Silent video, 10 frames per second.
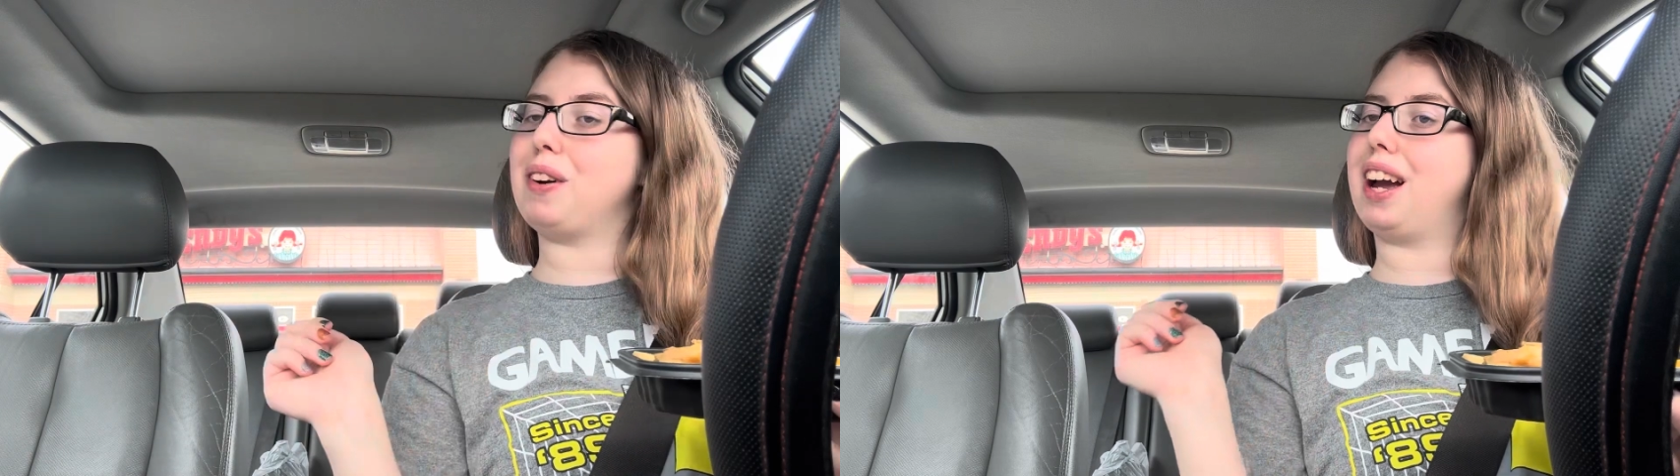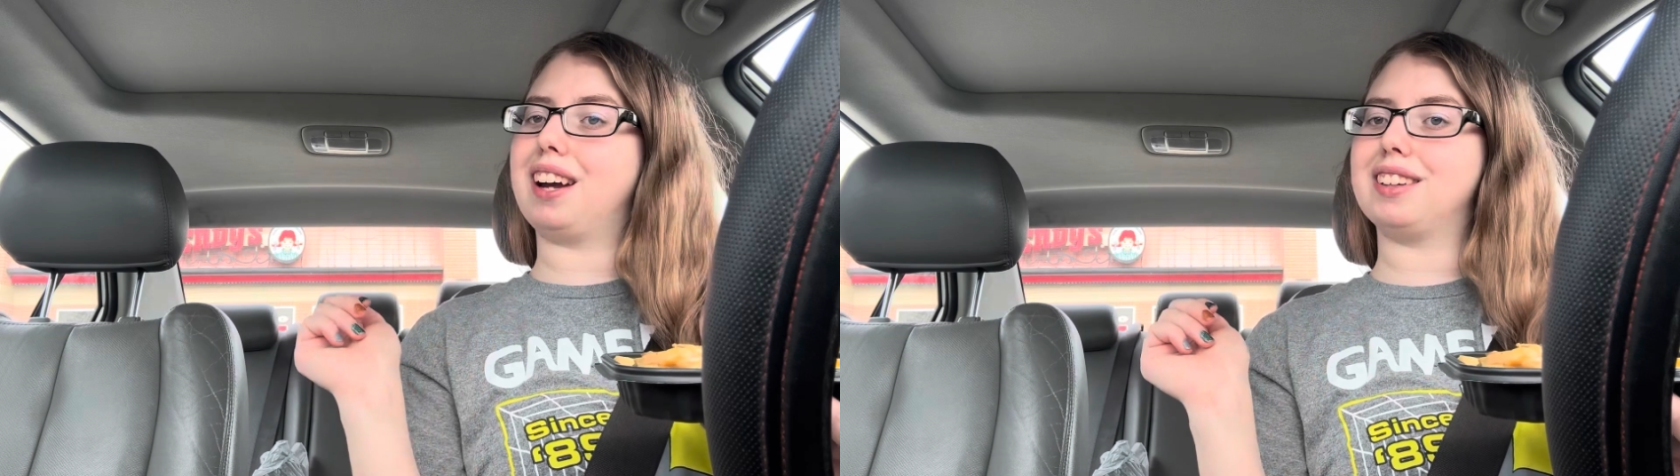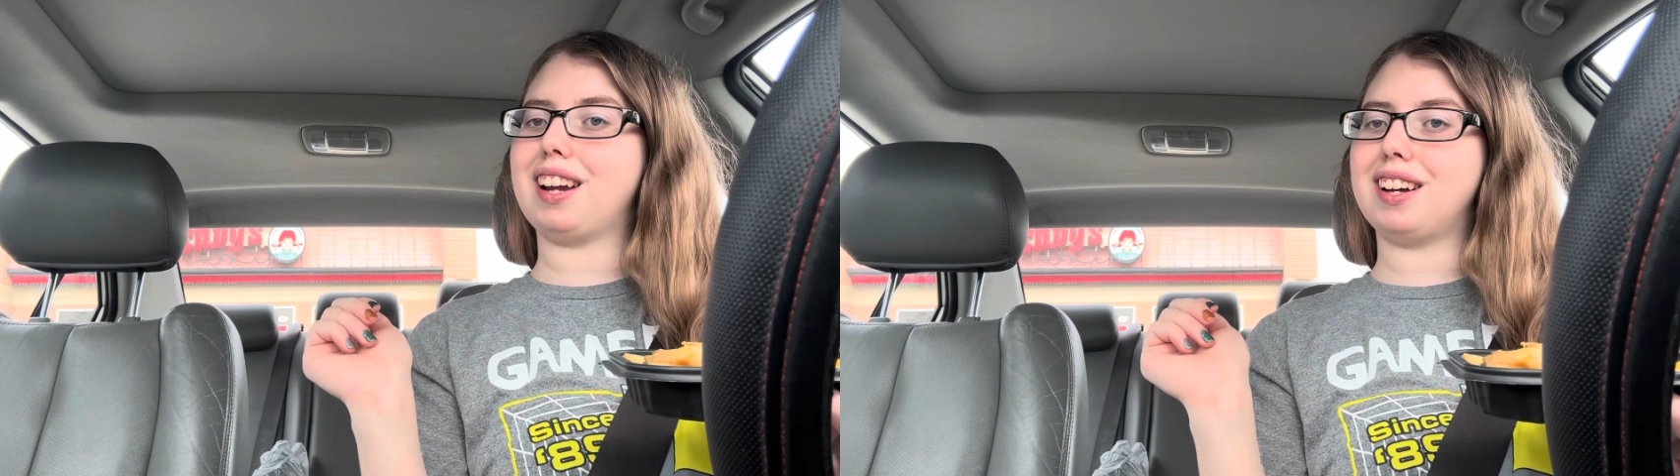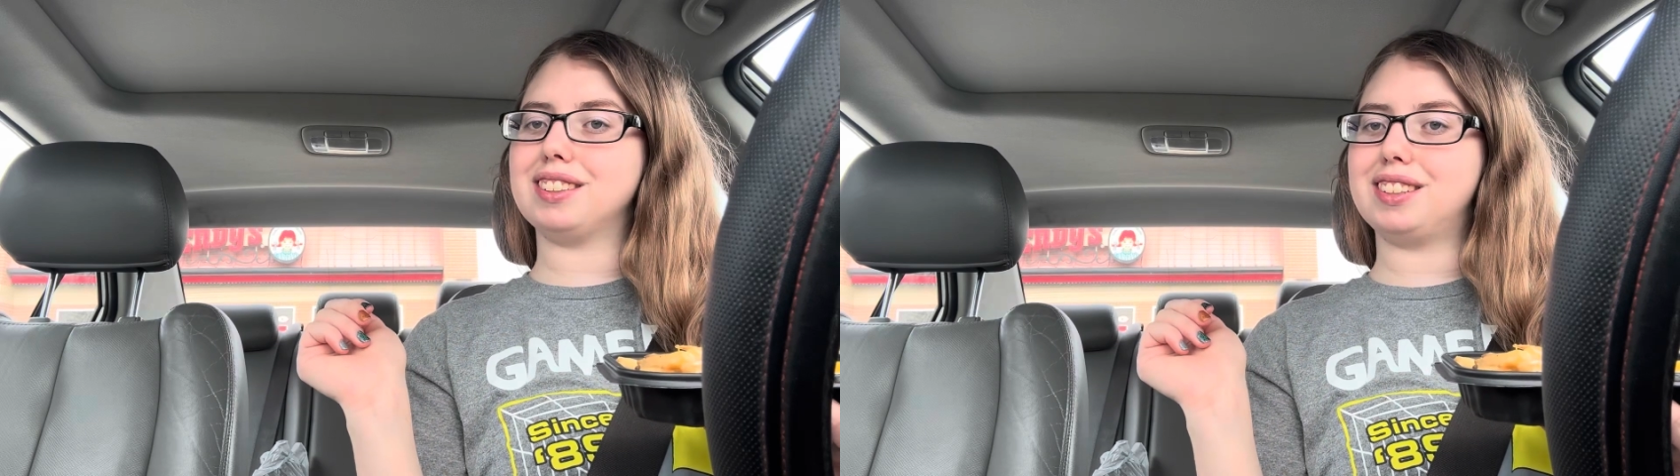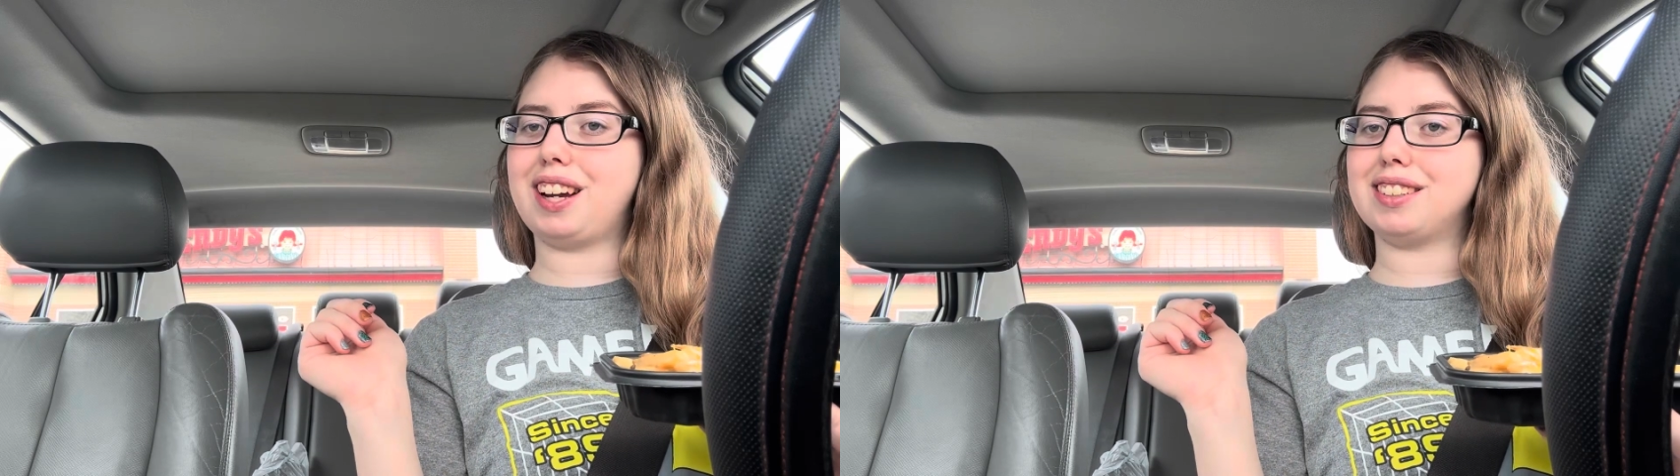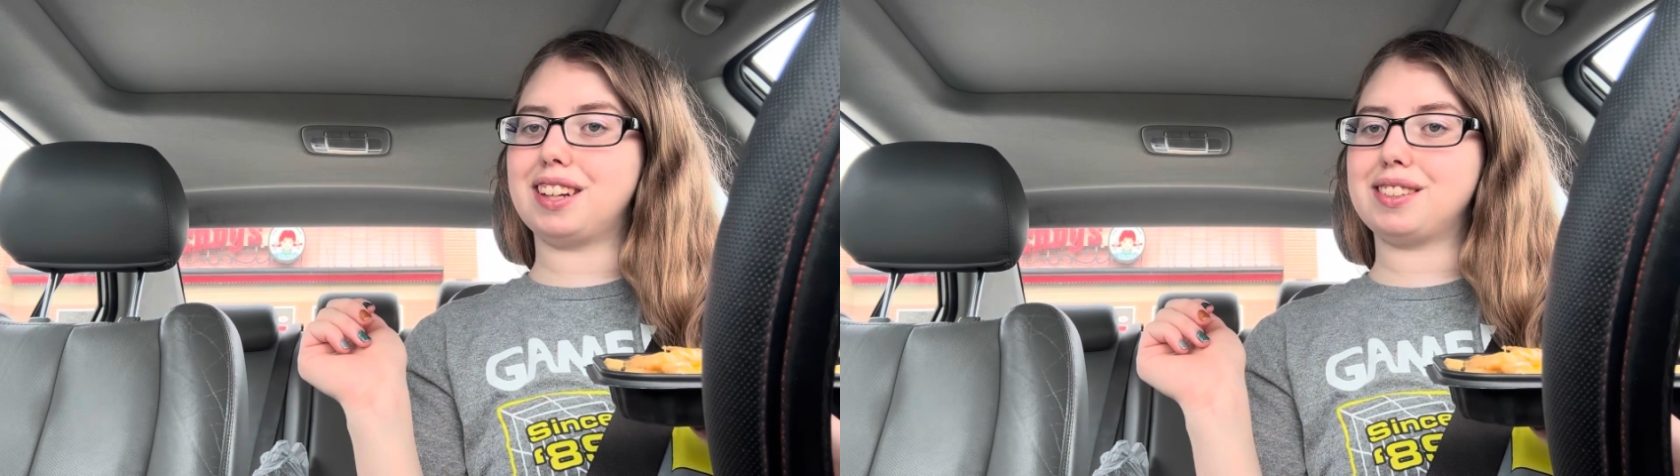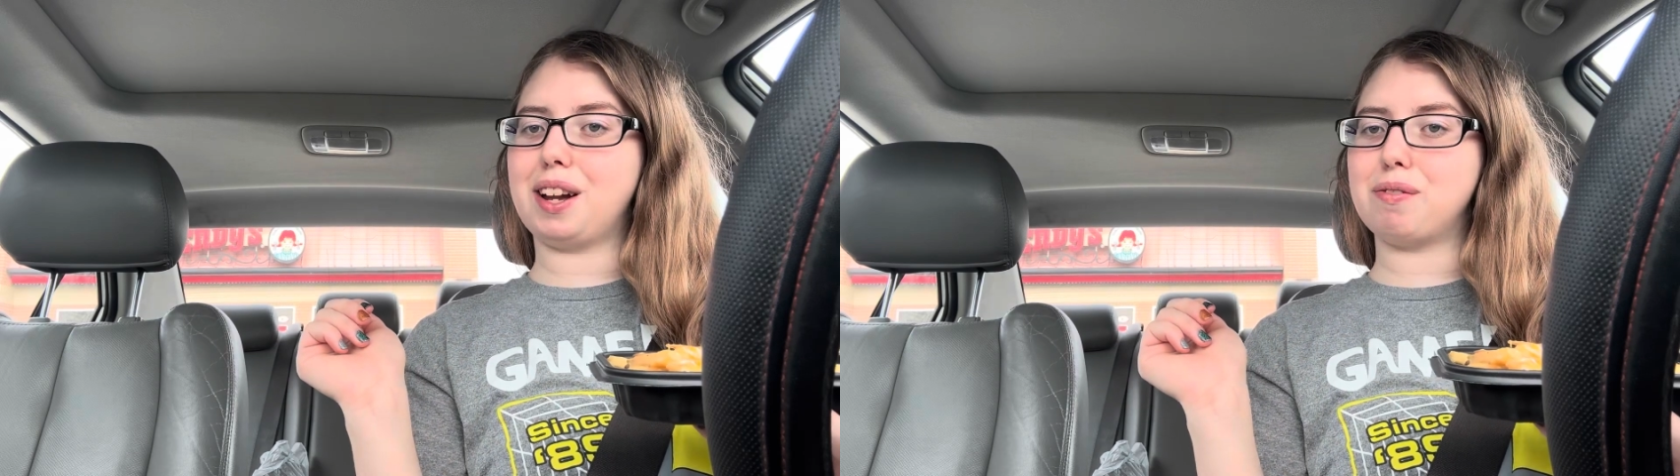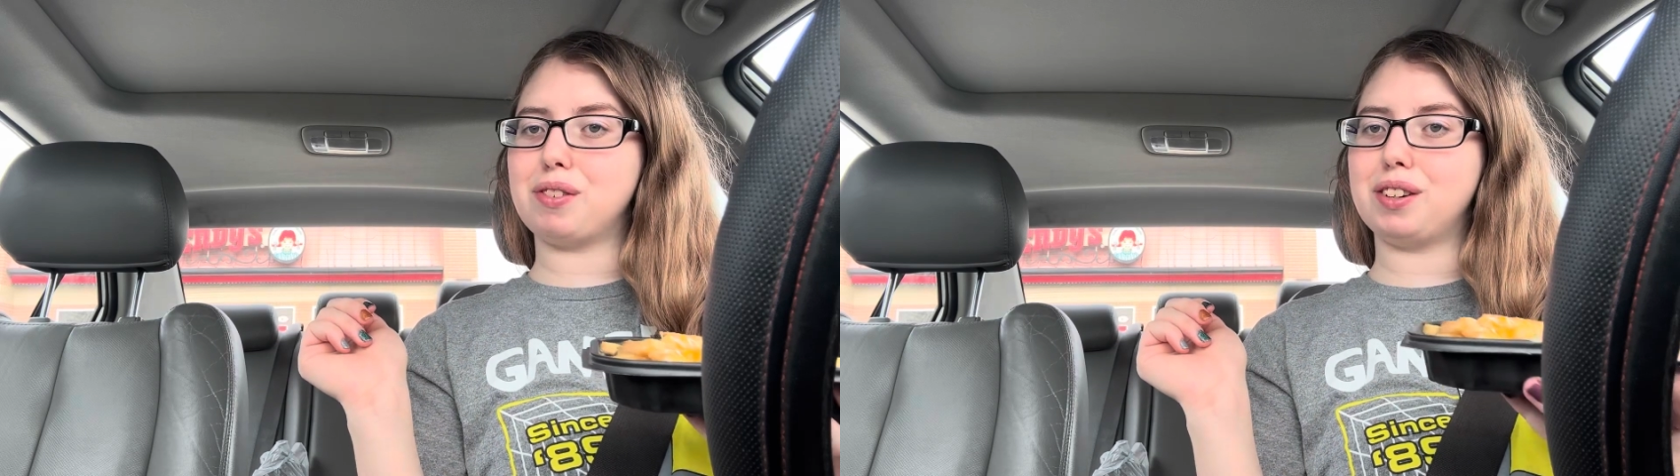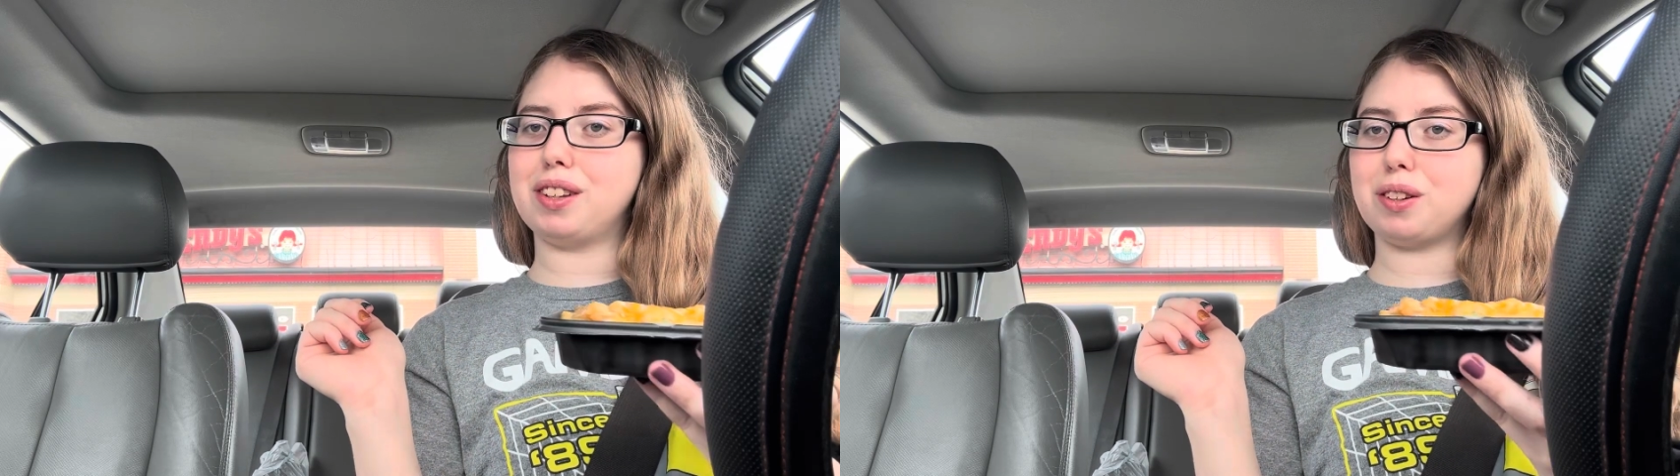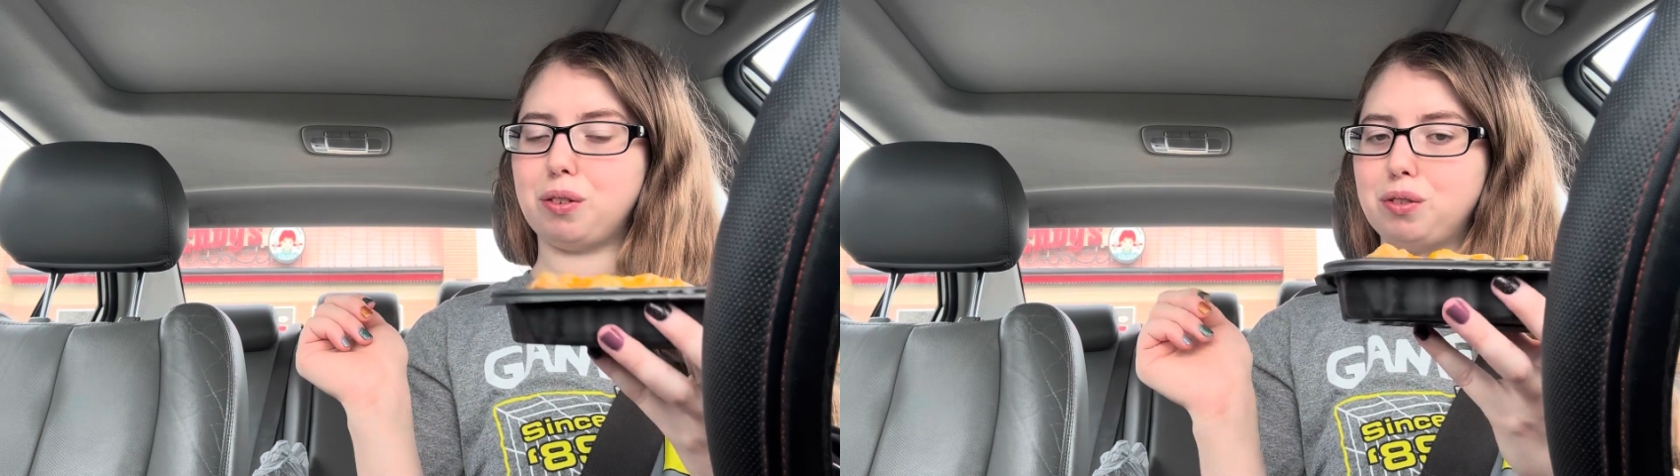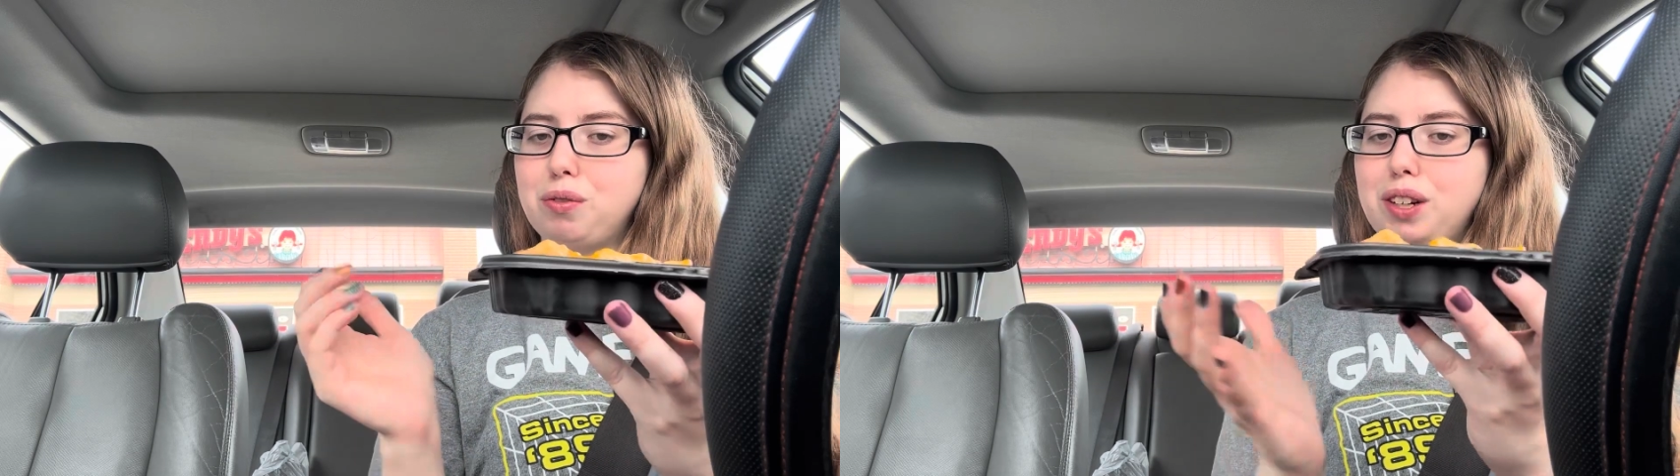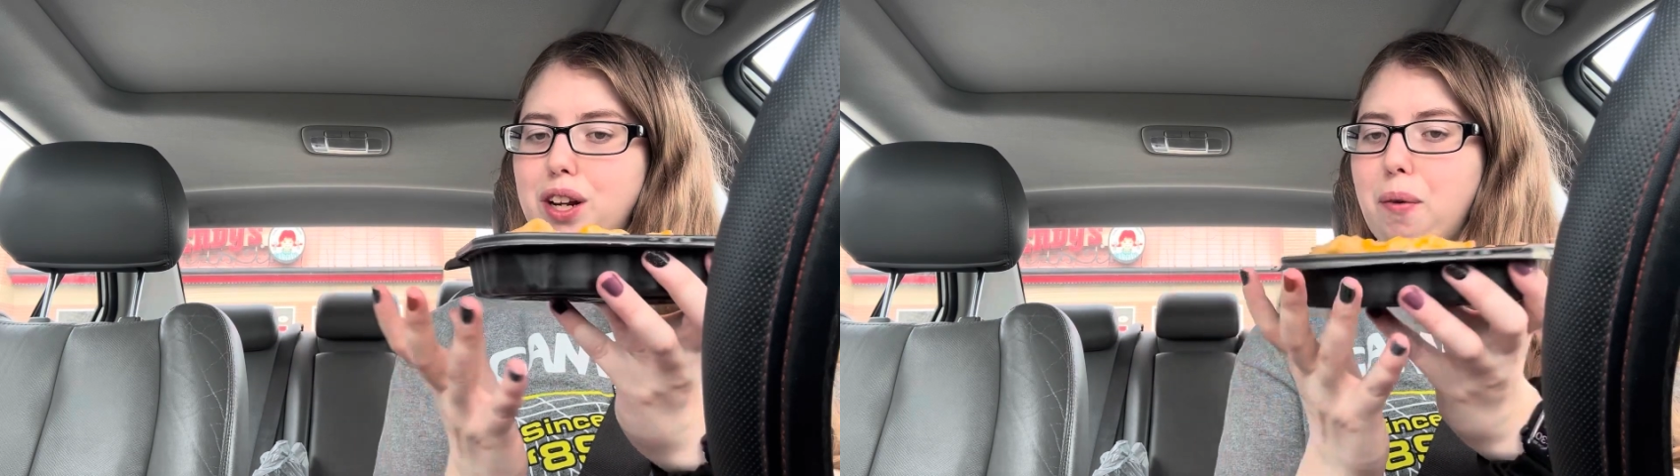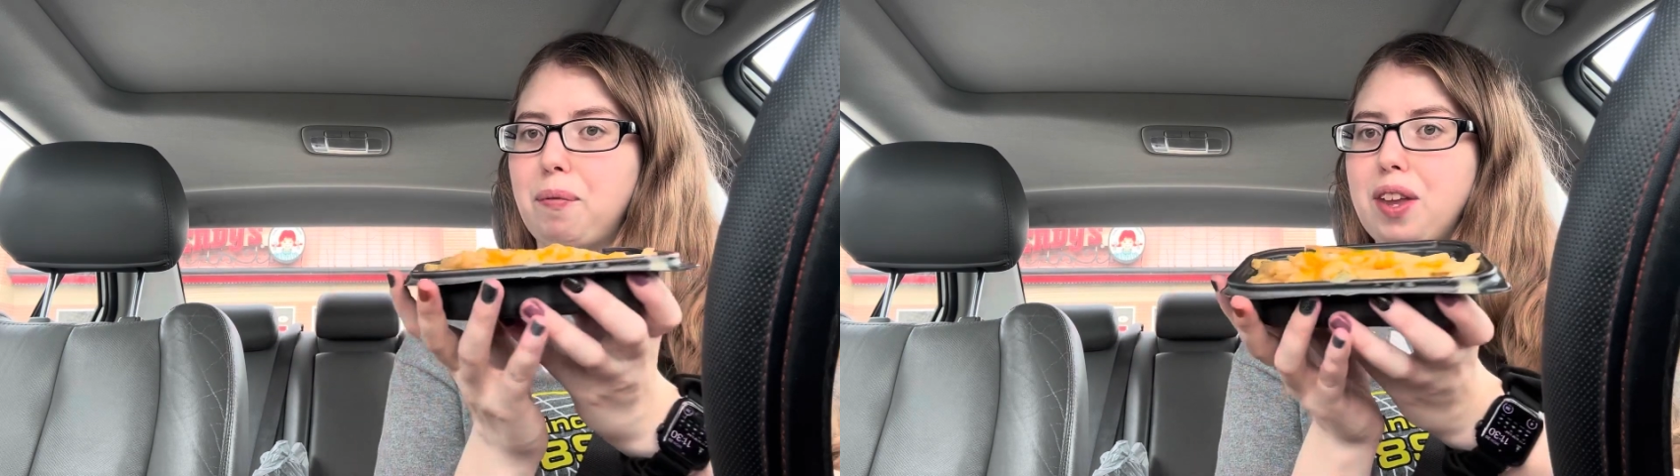and I'll see you guys next time for another whole new video.